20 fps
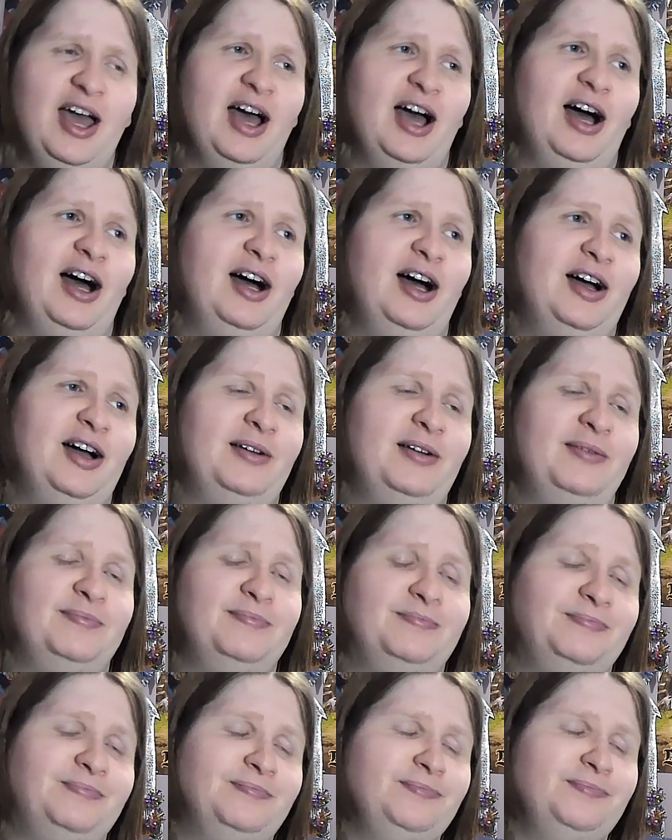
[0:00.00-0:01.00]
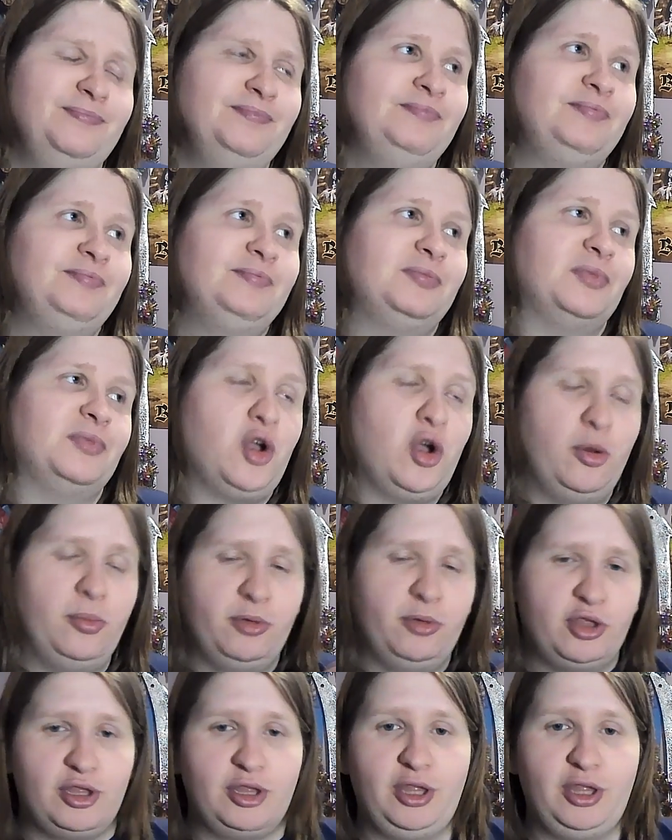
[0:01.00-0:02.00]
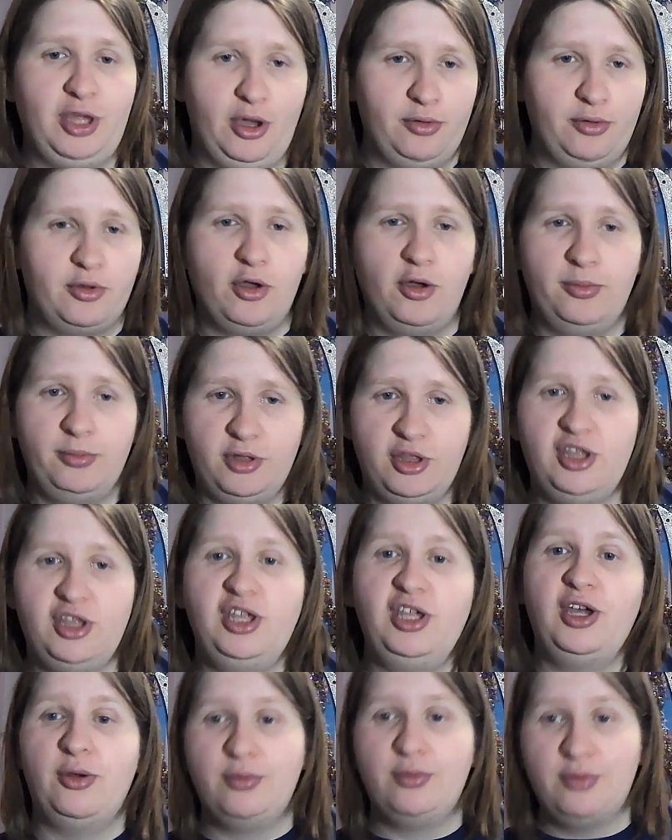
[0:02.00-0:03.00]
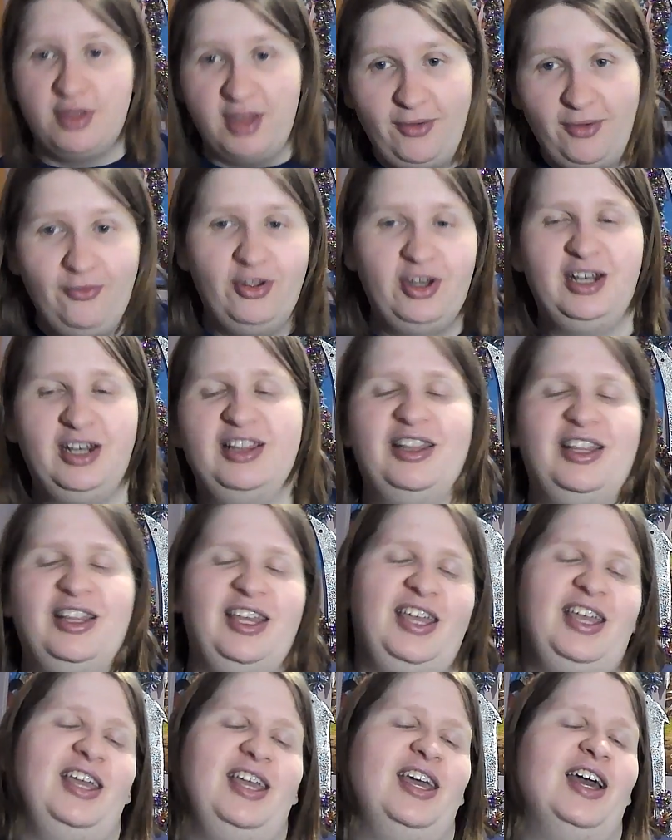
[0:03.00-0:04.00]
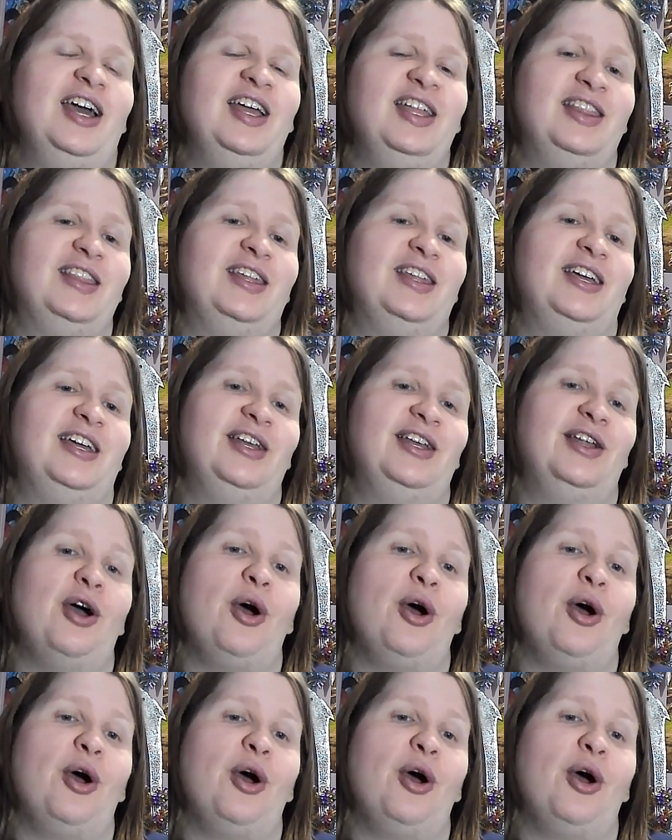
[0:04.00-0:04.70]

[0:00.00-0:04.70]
Um, know, Komachio definitely, and then